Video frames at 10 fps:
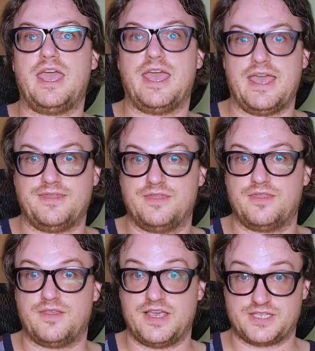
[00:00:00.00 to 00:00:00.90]
in
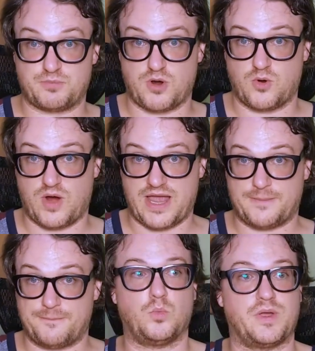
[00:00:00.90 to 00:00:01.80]
his
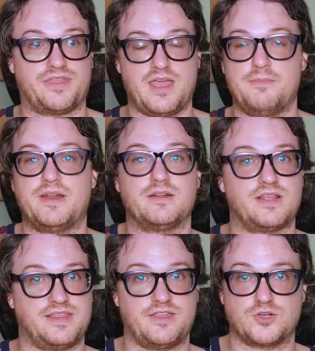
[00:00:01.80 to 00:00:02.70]
program with him and
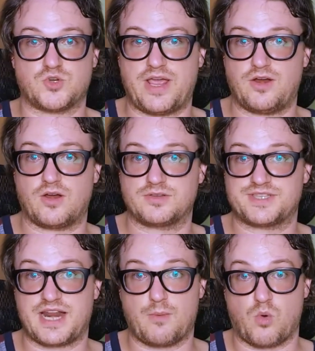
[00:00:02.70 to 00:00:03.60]
the other trainers
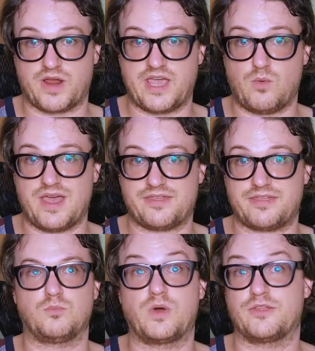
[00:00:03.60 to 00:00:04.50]
that I'm working
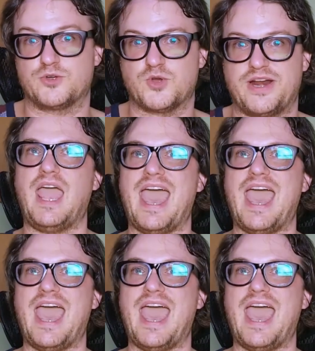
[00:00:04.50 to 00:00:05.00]
with, one other trainer,